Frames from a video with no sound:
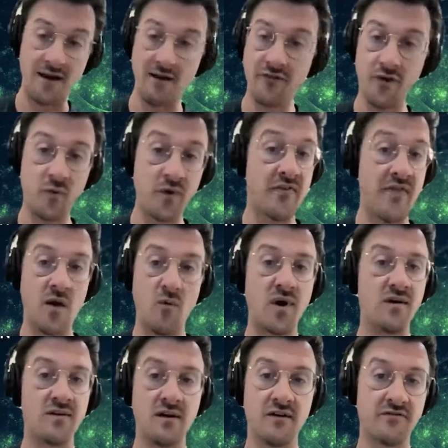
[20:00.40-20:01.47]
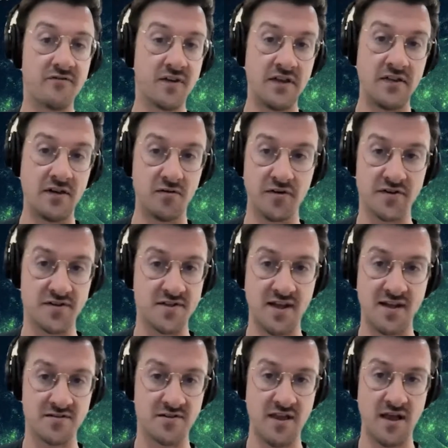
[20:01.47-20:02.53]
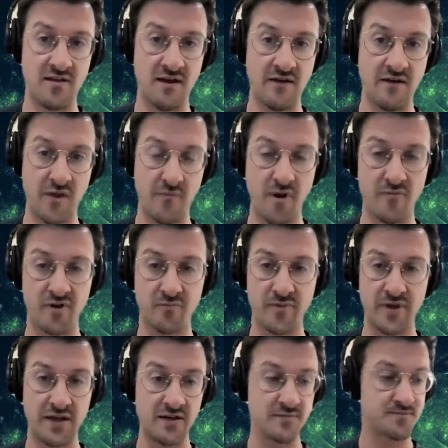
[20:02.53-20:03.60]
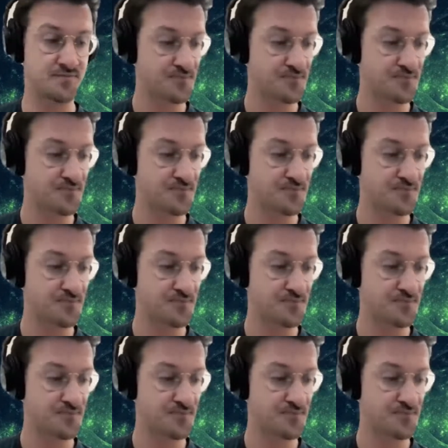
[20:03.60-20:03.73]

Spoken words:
don't think we did that well enough in the earliest days of that public beta.